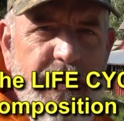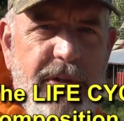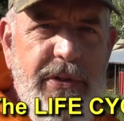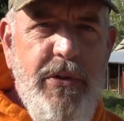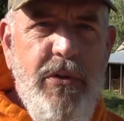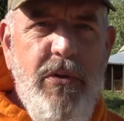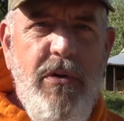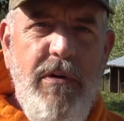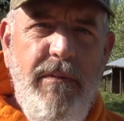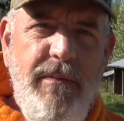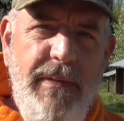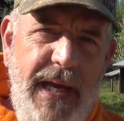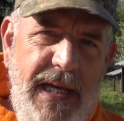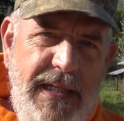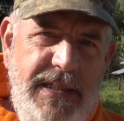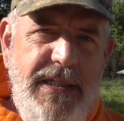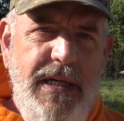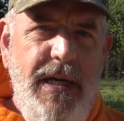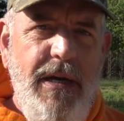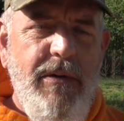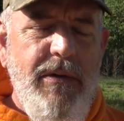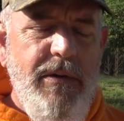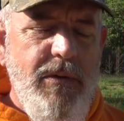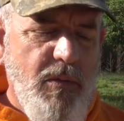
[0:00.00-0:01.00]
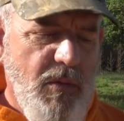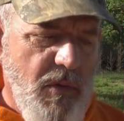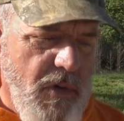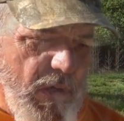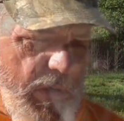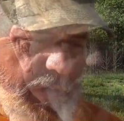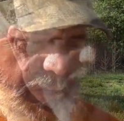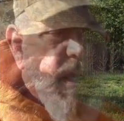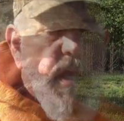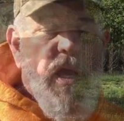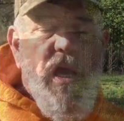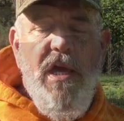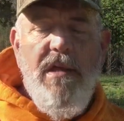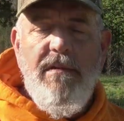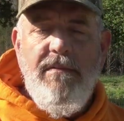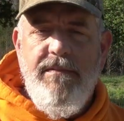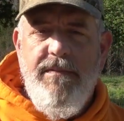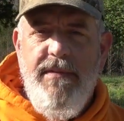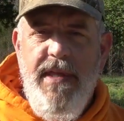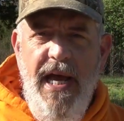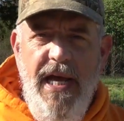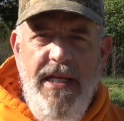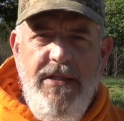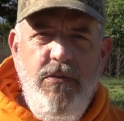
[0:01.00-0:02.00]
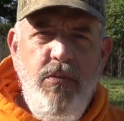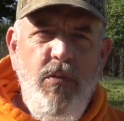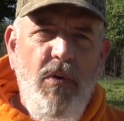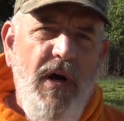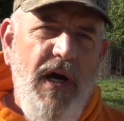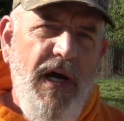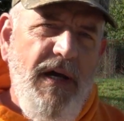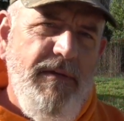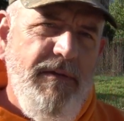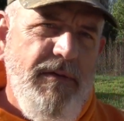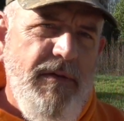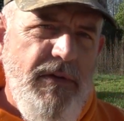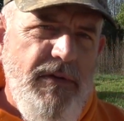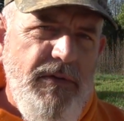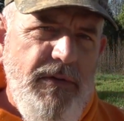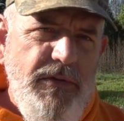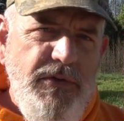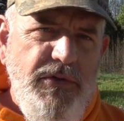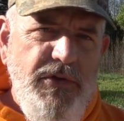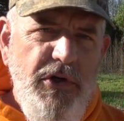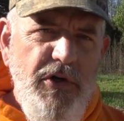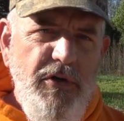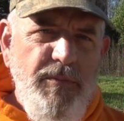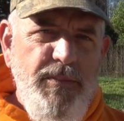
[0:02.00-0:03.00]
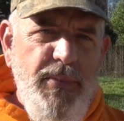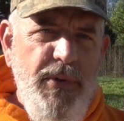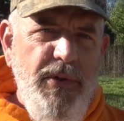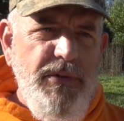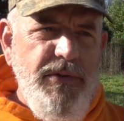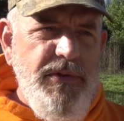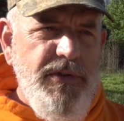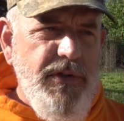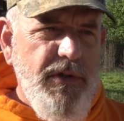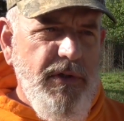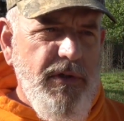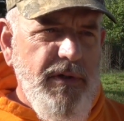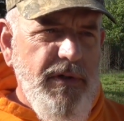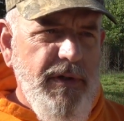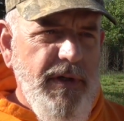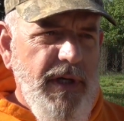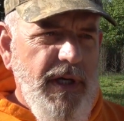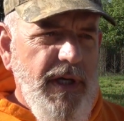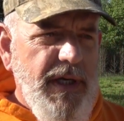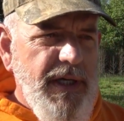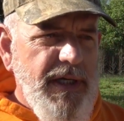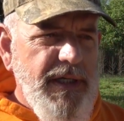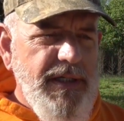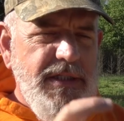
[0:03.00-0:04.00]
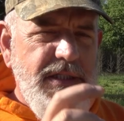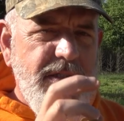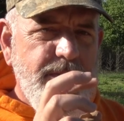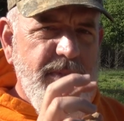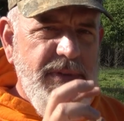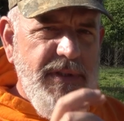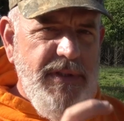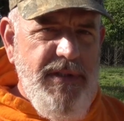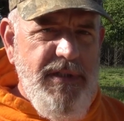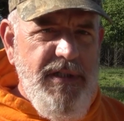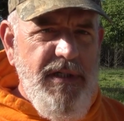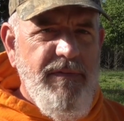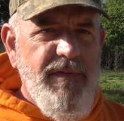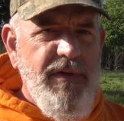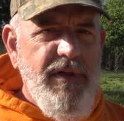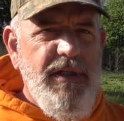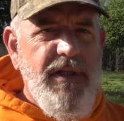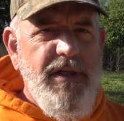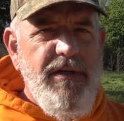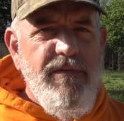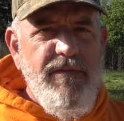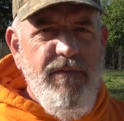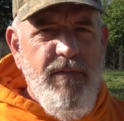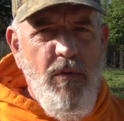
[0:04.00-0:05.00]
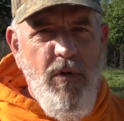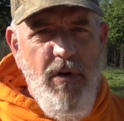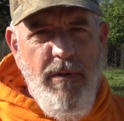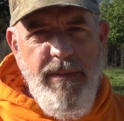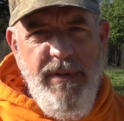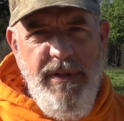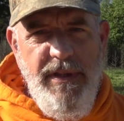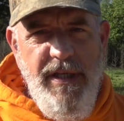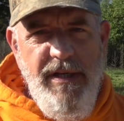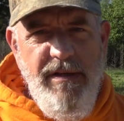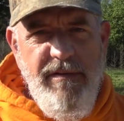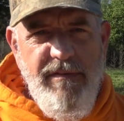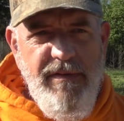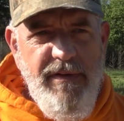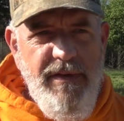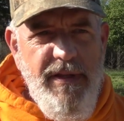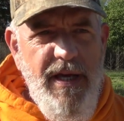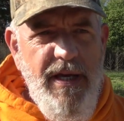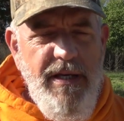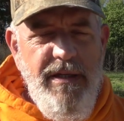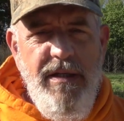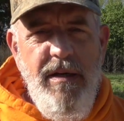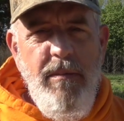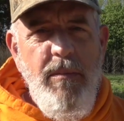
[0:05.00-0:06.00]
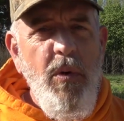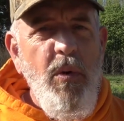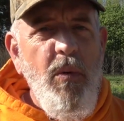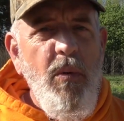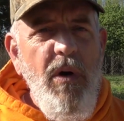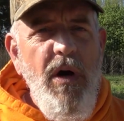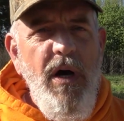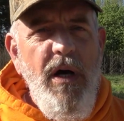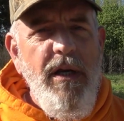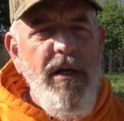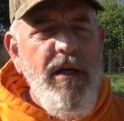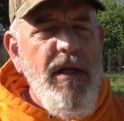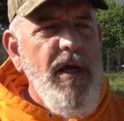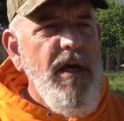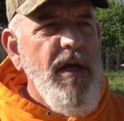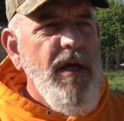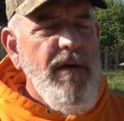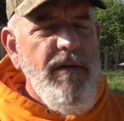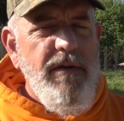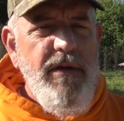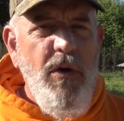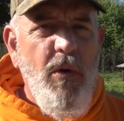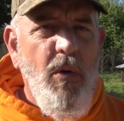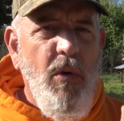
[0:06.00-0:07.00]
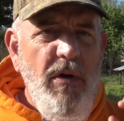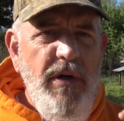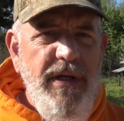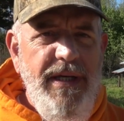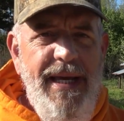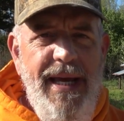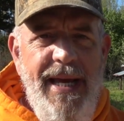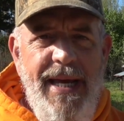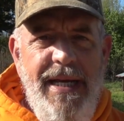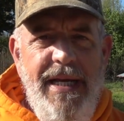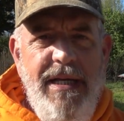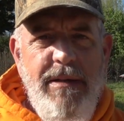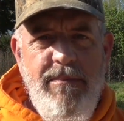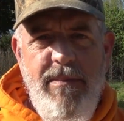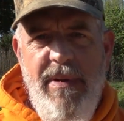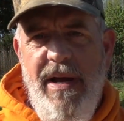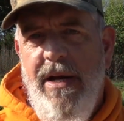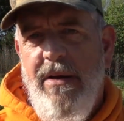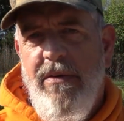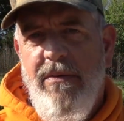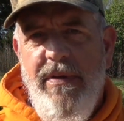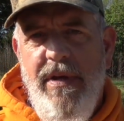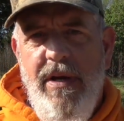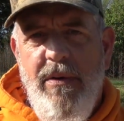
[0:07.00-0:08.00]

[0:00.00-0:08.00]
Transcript: manure. That's how it works. And that's why Dirt Booster is specifically formulated for that. Number one, the organic matter